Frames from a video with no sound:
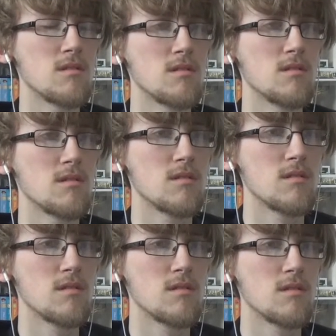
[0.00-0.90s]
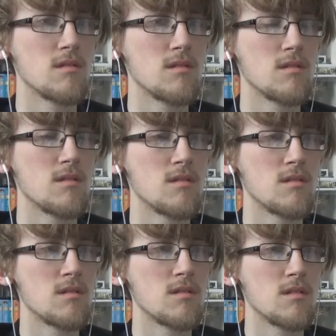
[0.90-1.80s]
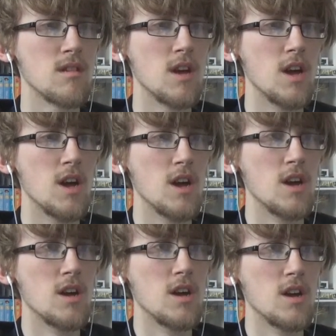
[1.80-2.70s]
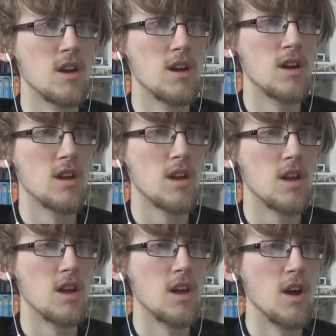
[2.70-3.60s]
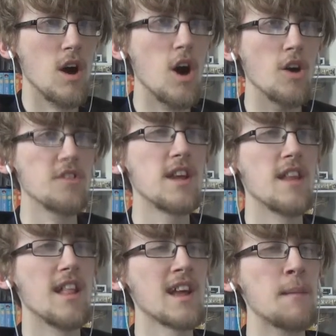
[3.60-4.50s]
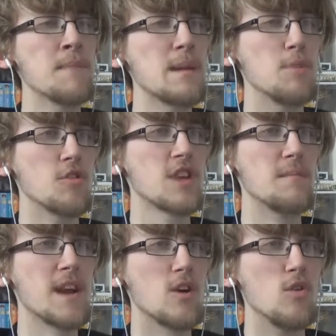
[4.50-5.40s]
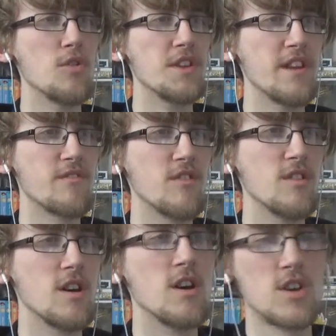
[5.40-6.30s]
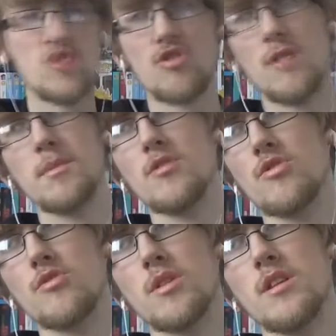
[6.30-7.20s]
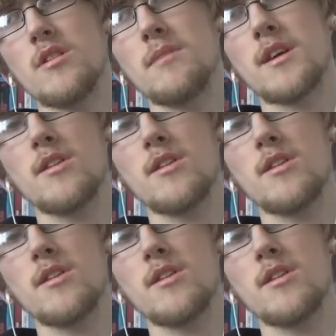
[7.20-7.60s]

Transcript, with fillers: that's not enough to get you through the day, so have a meatball. Uh, I, uh... Oh, yeah, like a meatball's gonna make all the difference. Oh, she's trying to be all sweet. Oh my